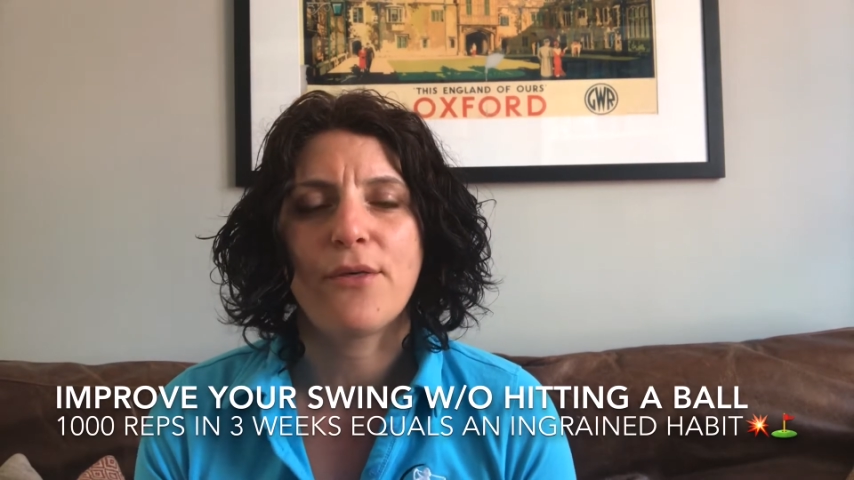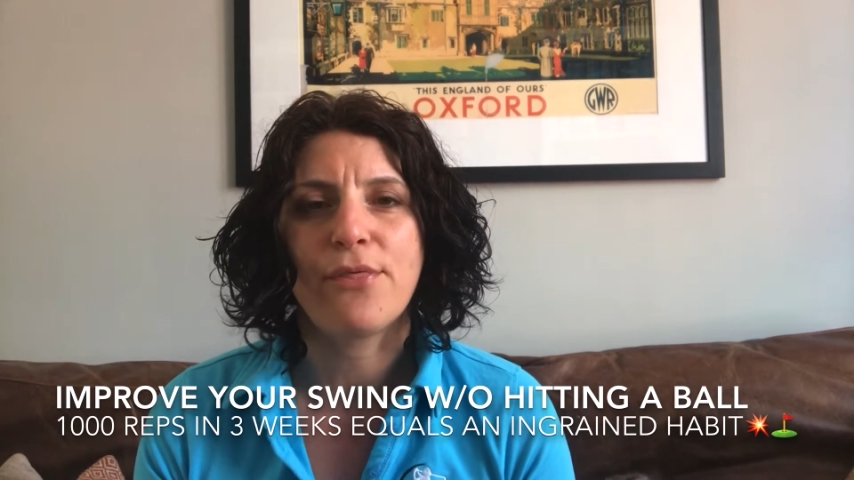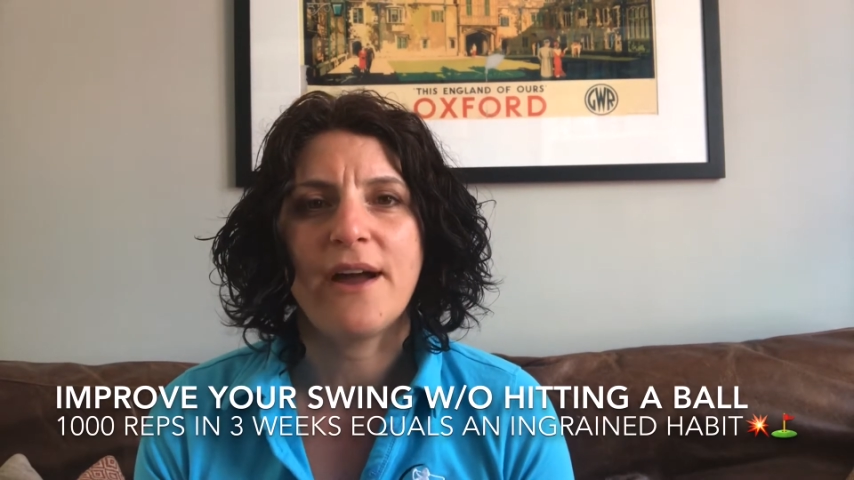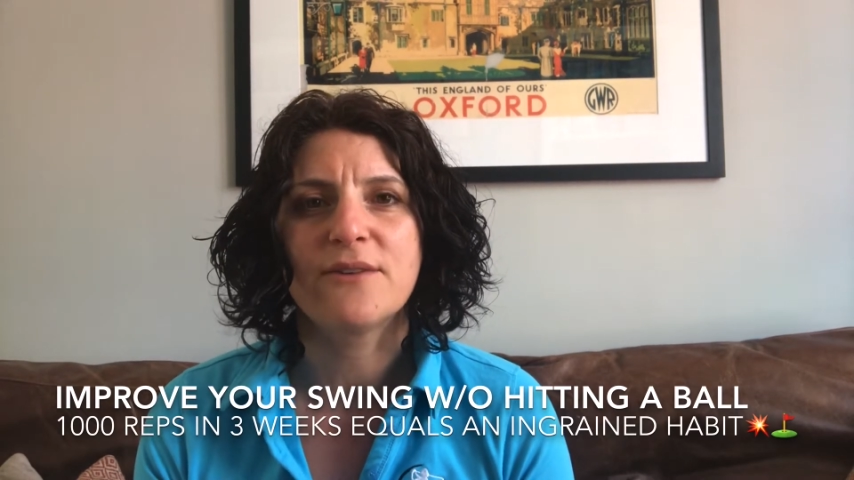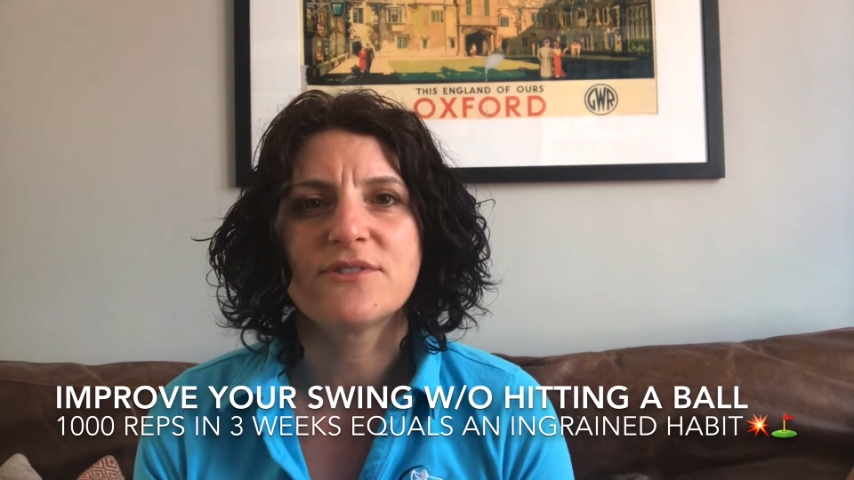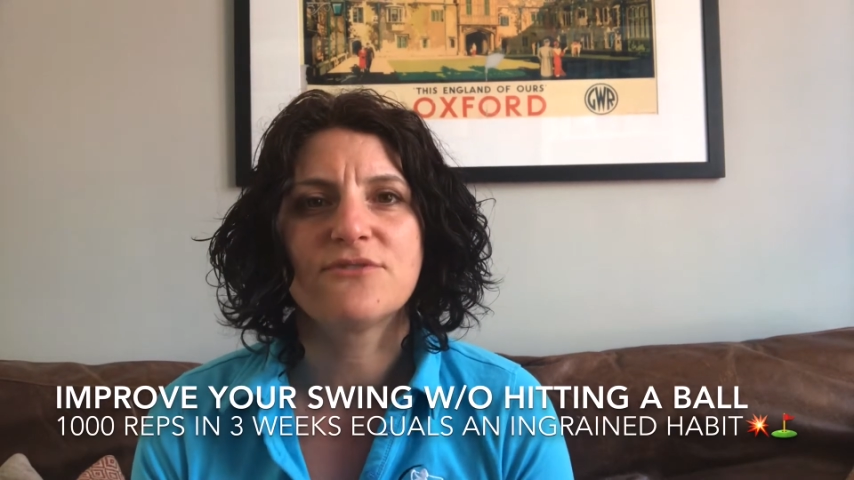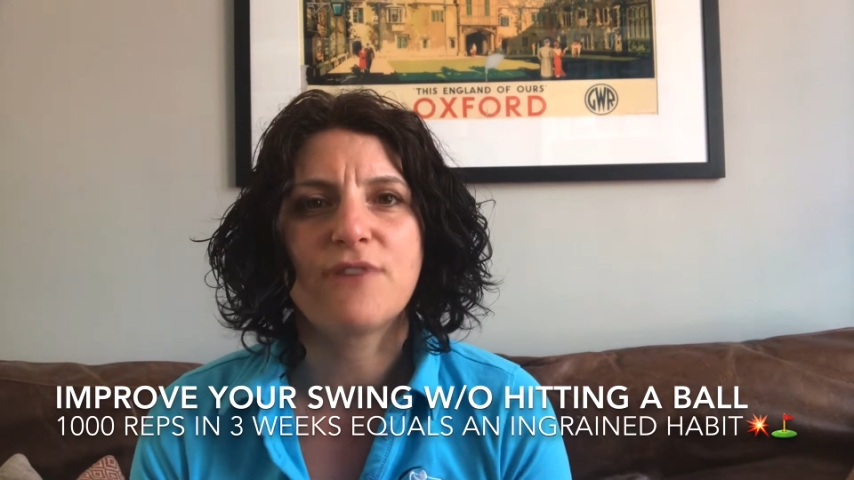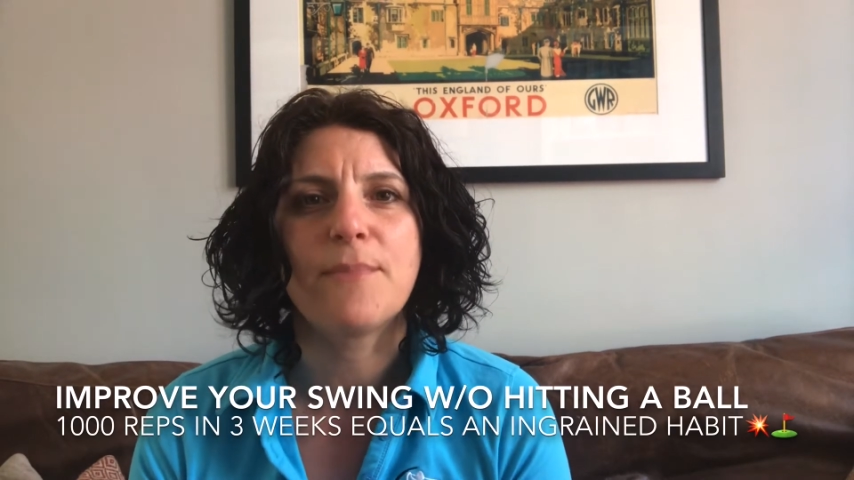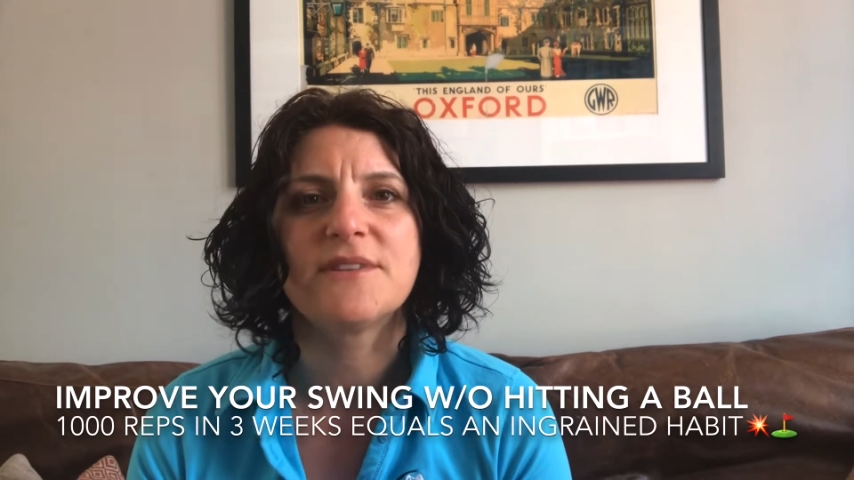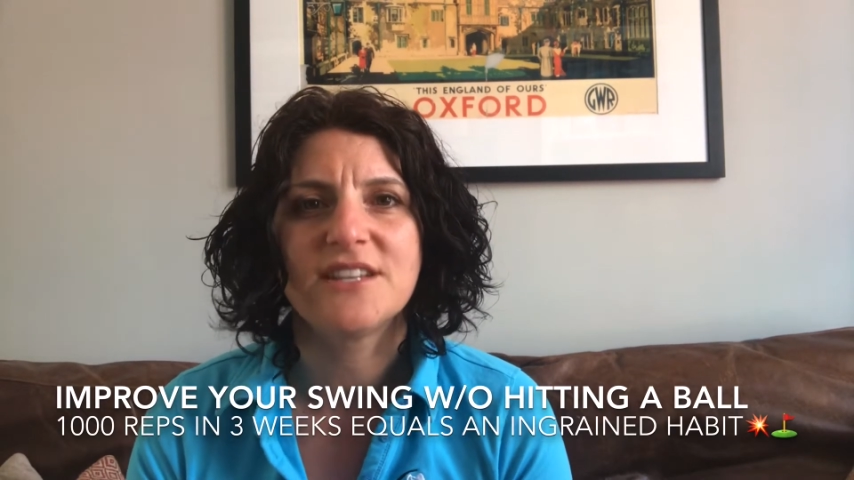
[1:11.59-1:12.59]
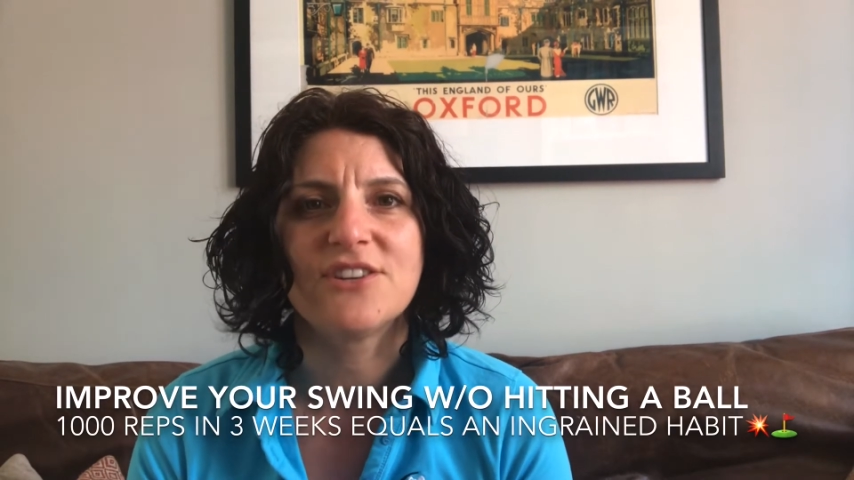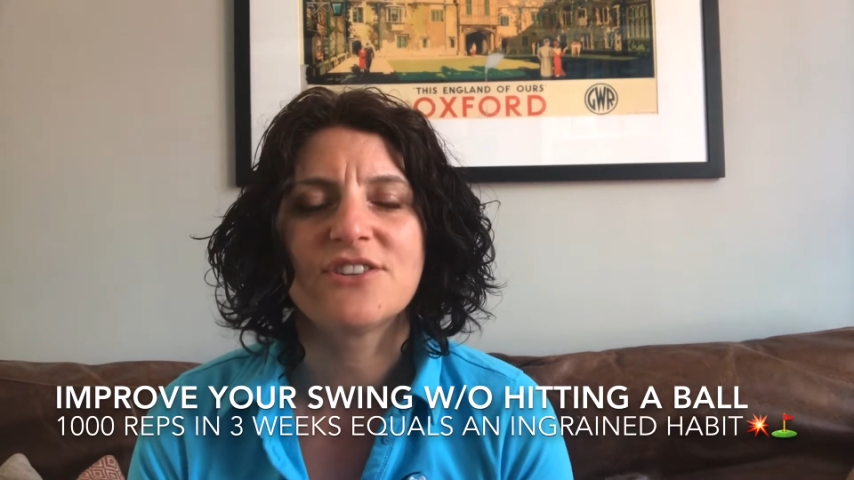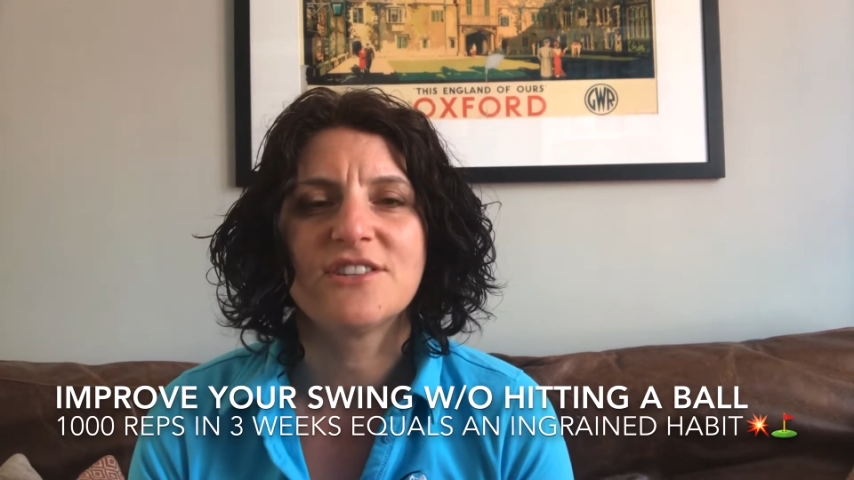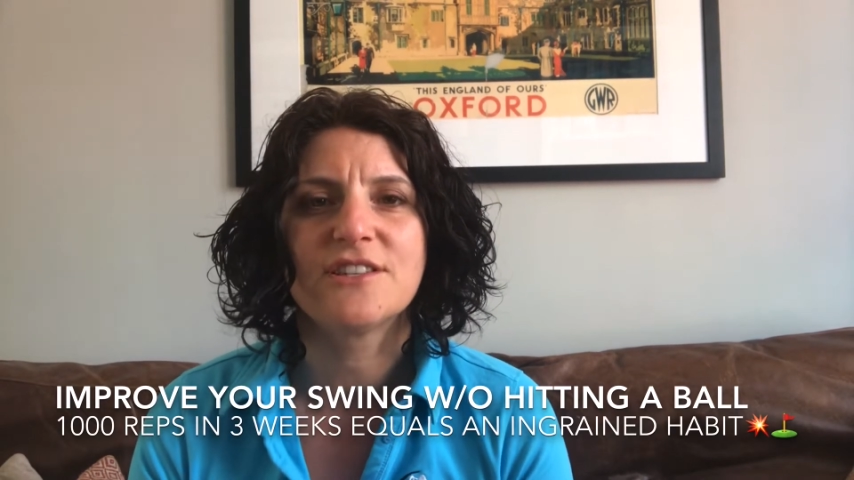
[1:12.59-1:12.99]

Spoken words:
1,000 repetitions